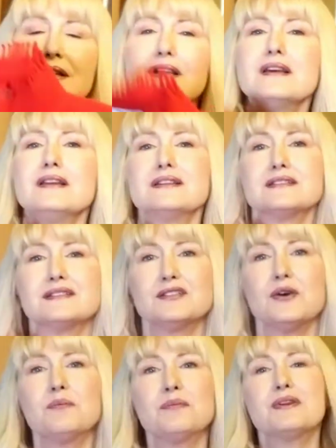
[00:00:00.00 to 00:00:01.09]
and it's
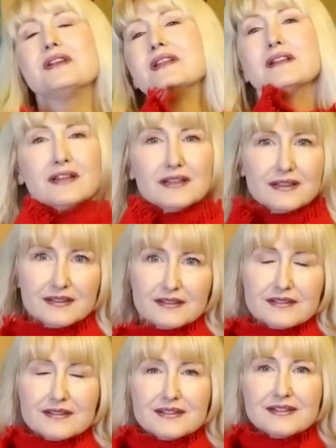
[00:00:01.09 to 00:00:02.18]
so pretty. Look at
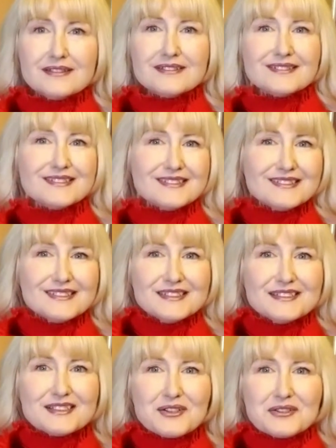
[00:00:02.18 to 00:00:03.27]
this. It's just